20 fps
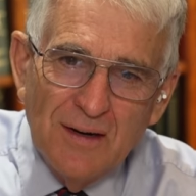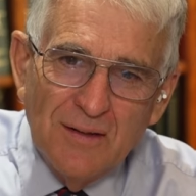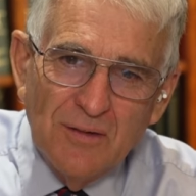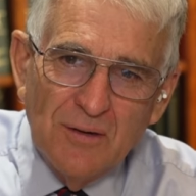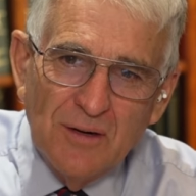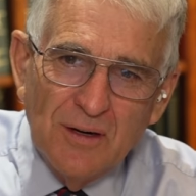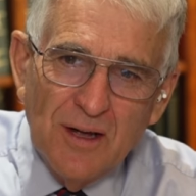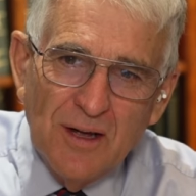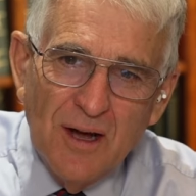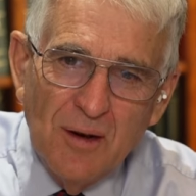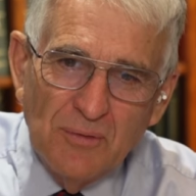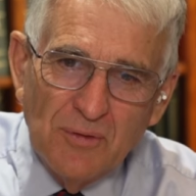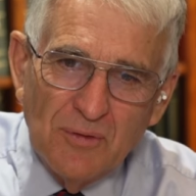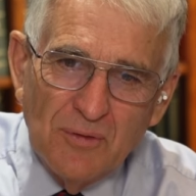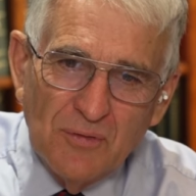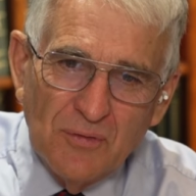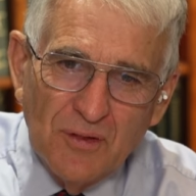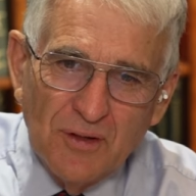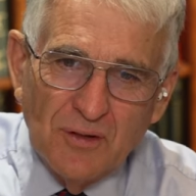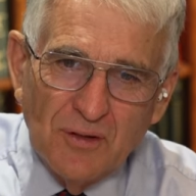There are a couple
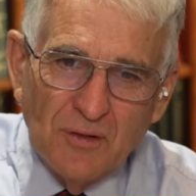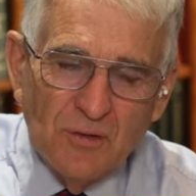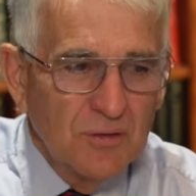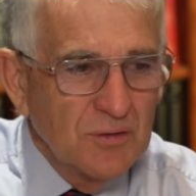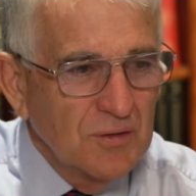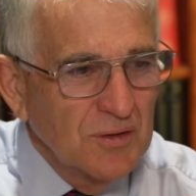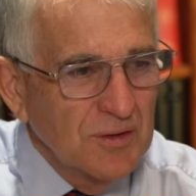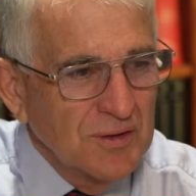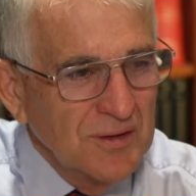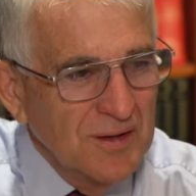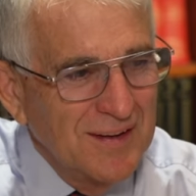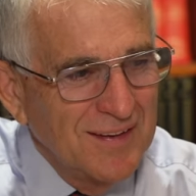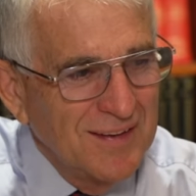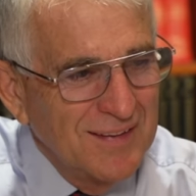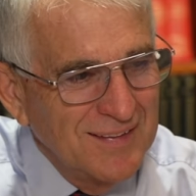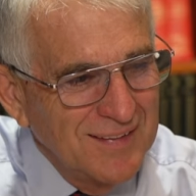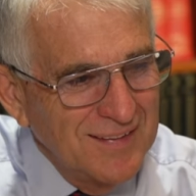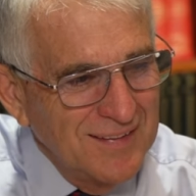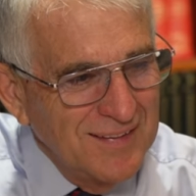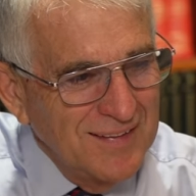of things
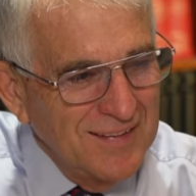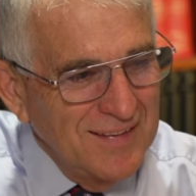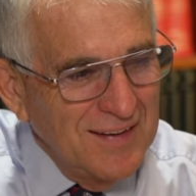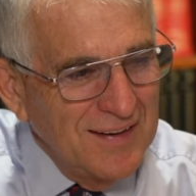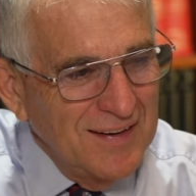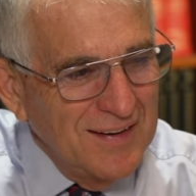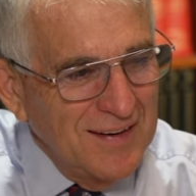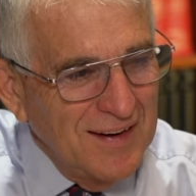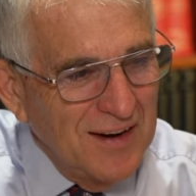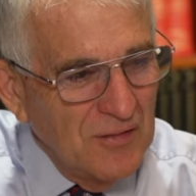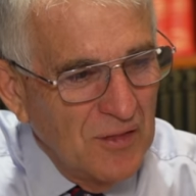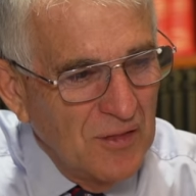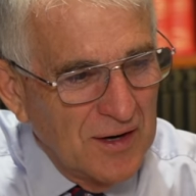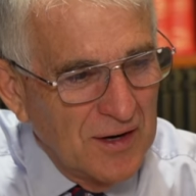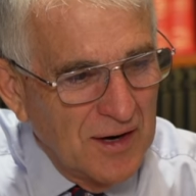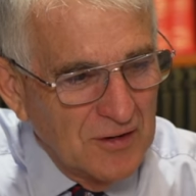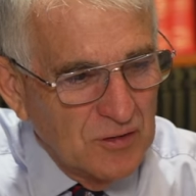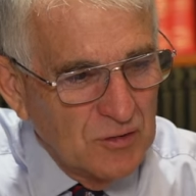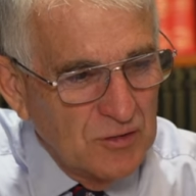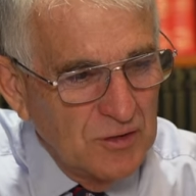that
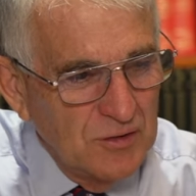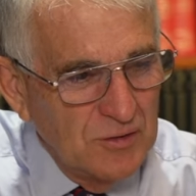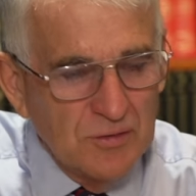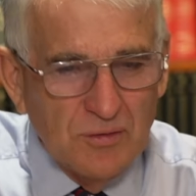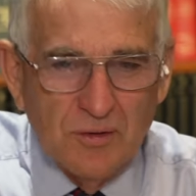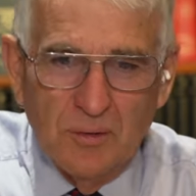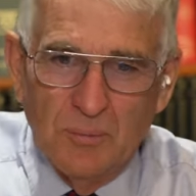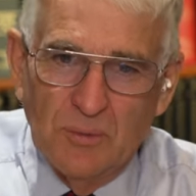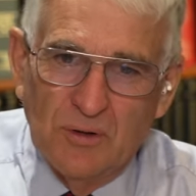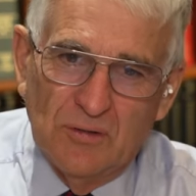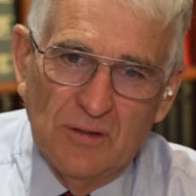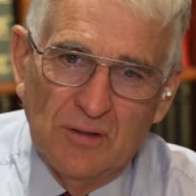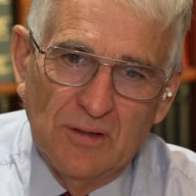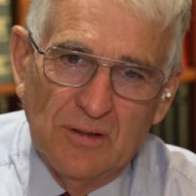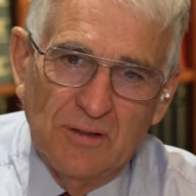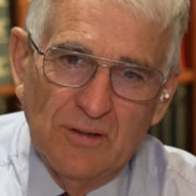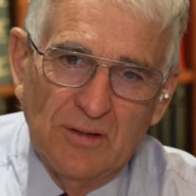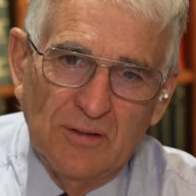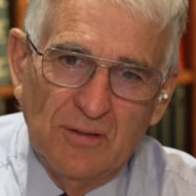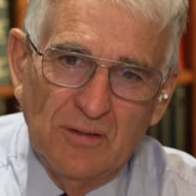are seriously missing.
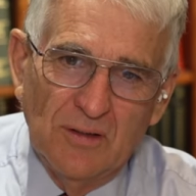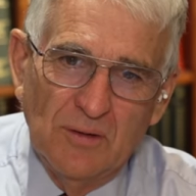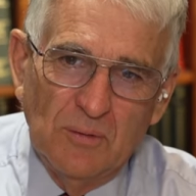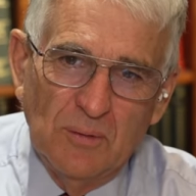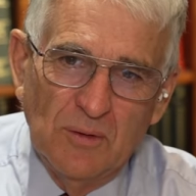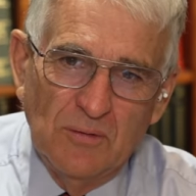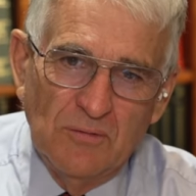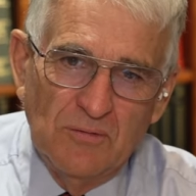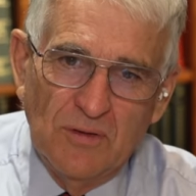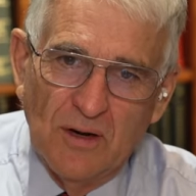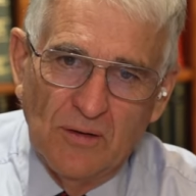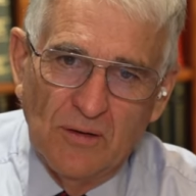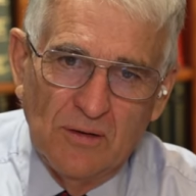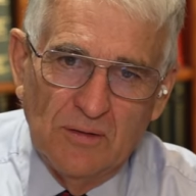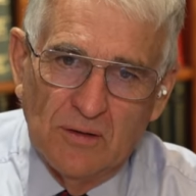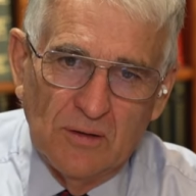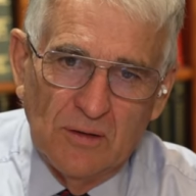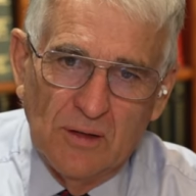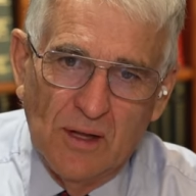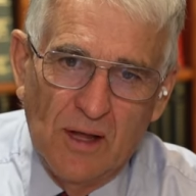There seems to be very
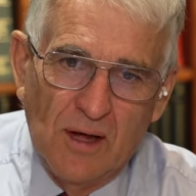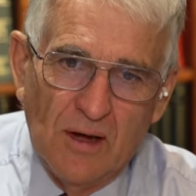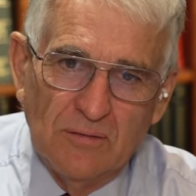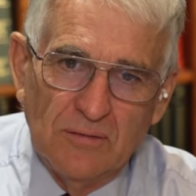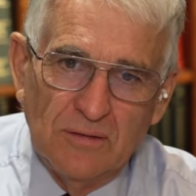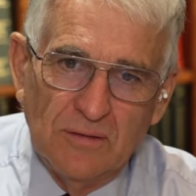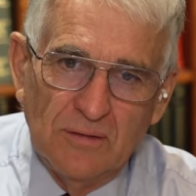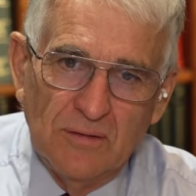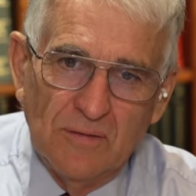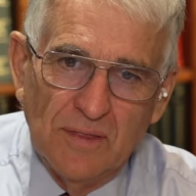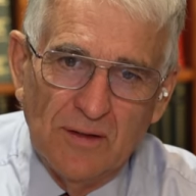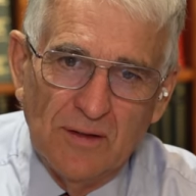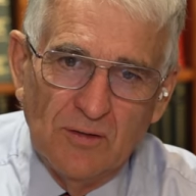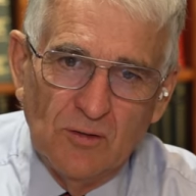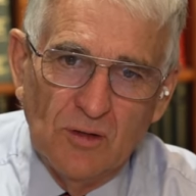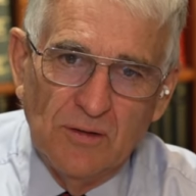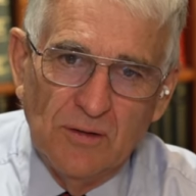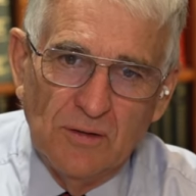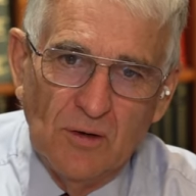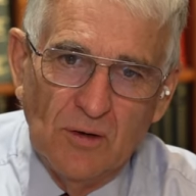little love,
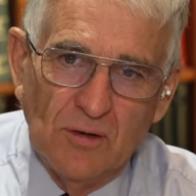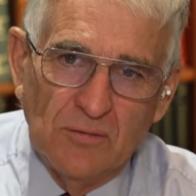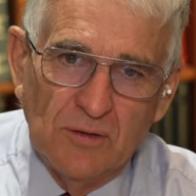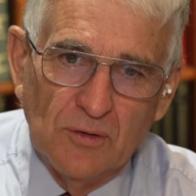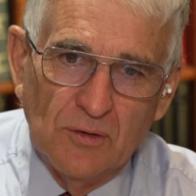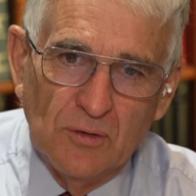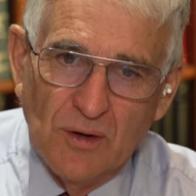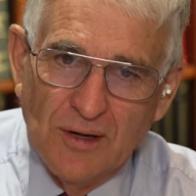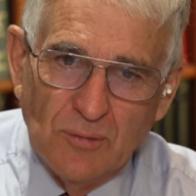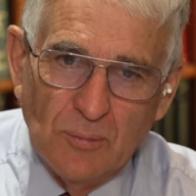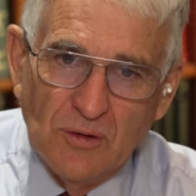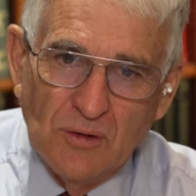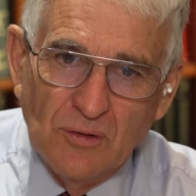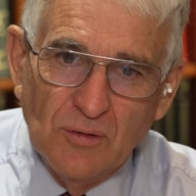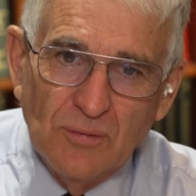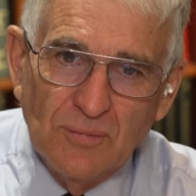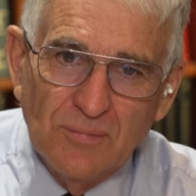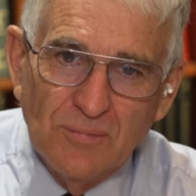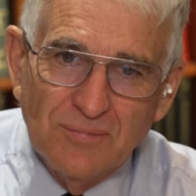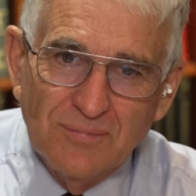certainly not for your
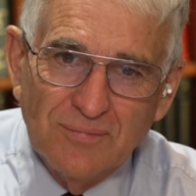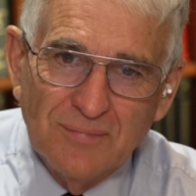enemies.